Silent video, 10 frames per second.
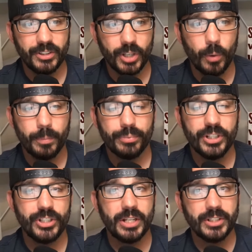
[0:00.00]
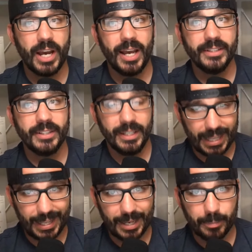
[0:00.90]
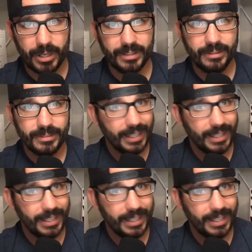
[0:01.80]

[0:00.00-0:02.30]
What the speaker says: So appreciate you guys. Hit that like button,